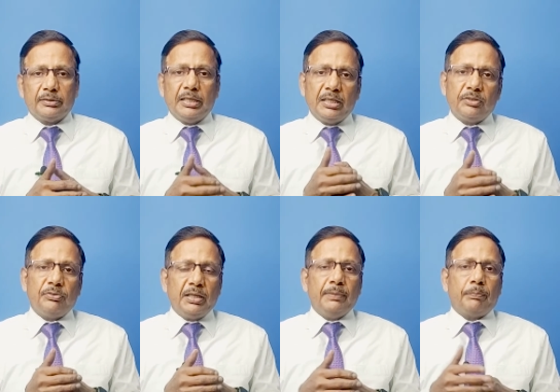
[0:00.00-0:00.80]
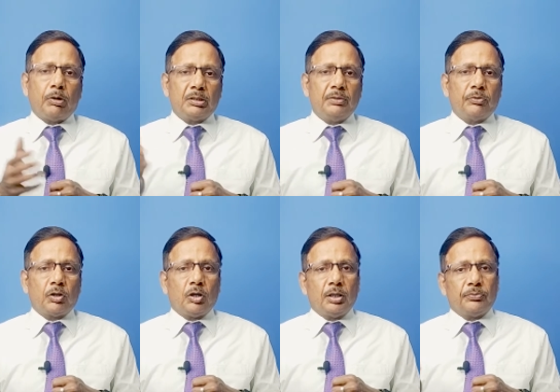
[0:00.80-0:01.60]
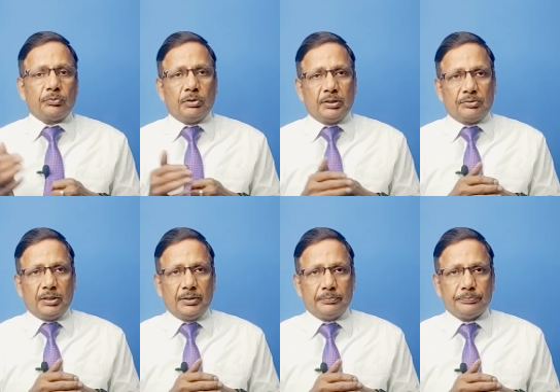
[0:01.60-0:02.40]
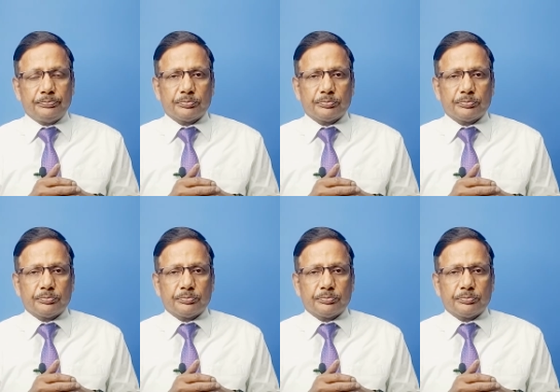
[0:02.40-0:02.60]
That is very important for all of us to understand.